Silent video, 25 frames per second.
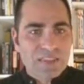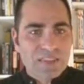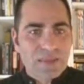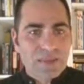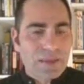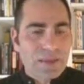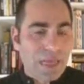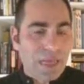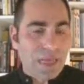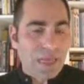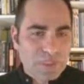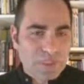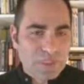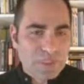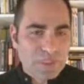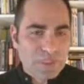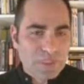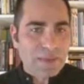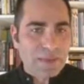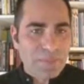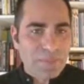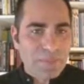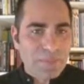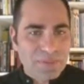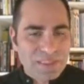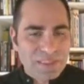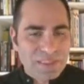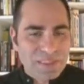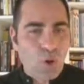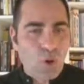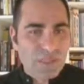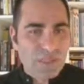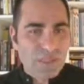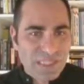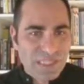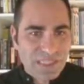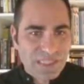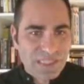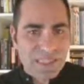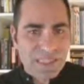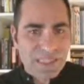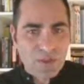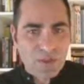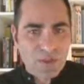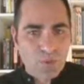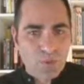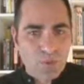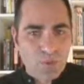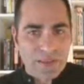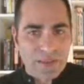I would say toxins
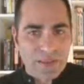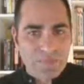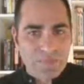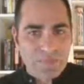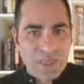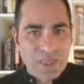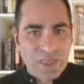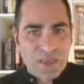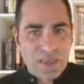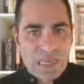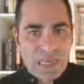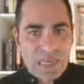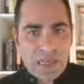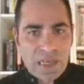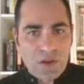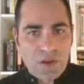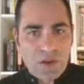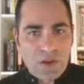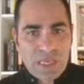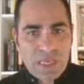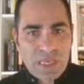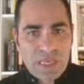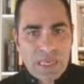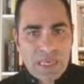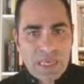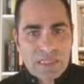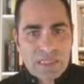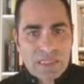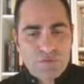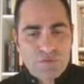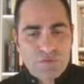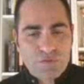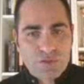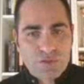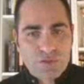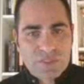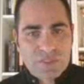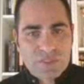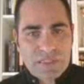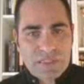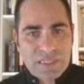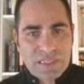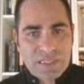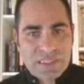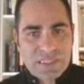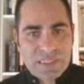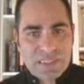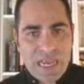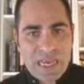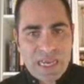in a way. Okay, and of course on
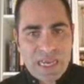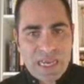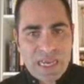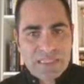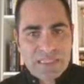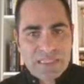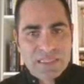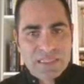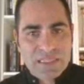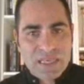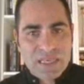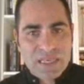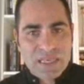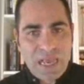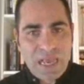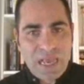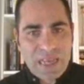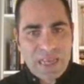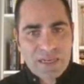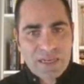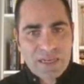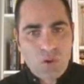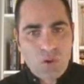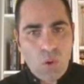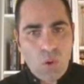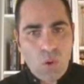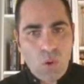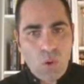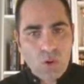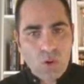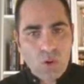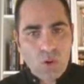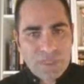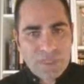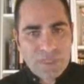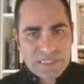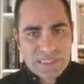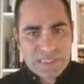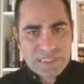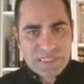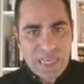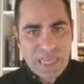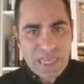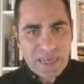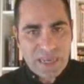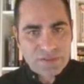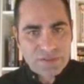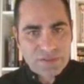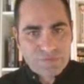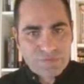the sides, I take all the
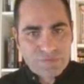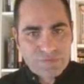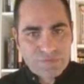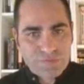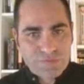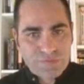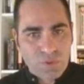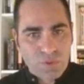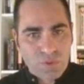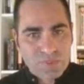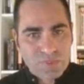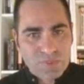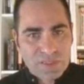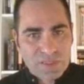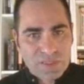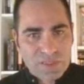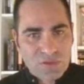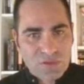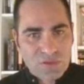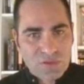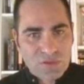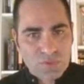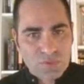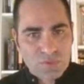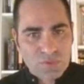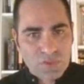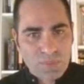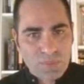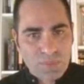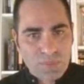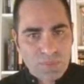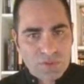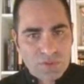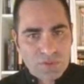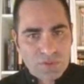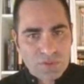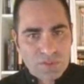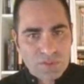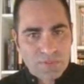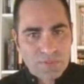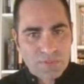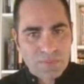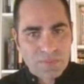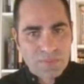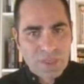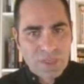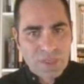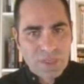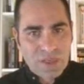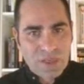side from the top to the
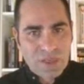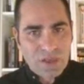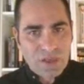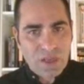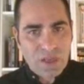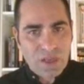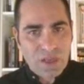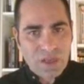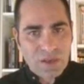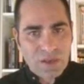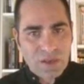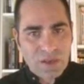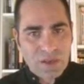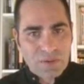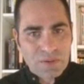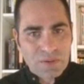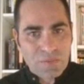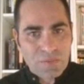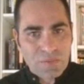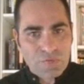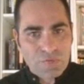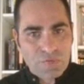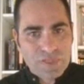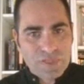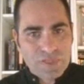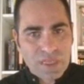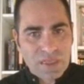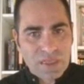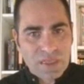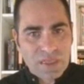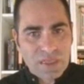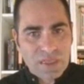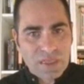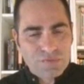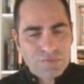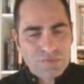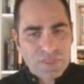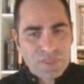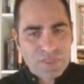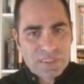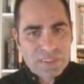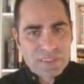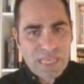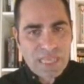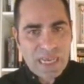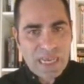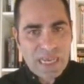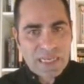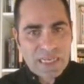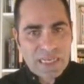bottom of the
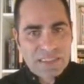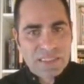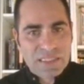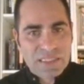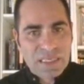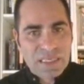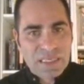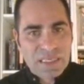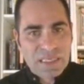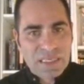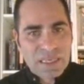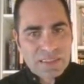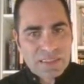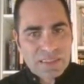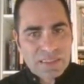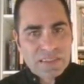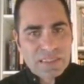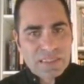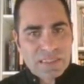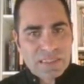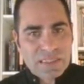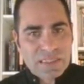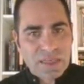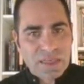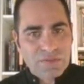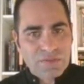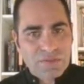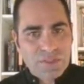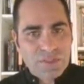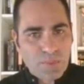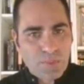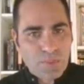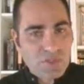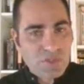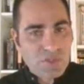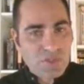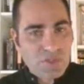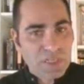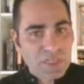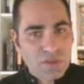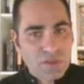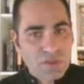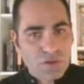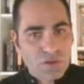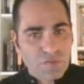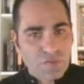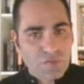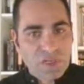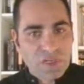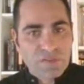sides. It's
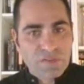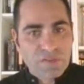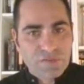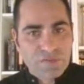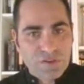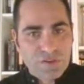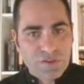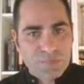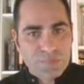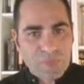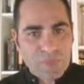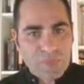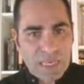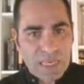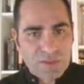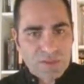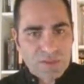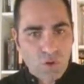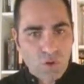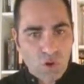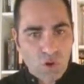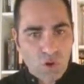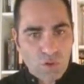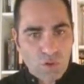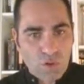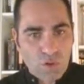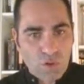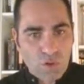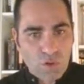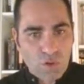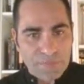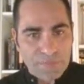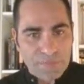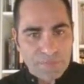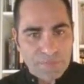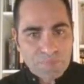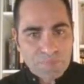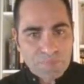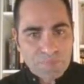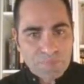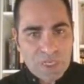responsibility of liver and gallbladder.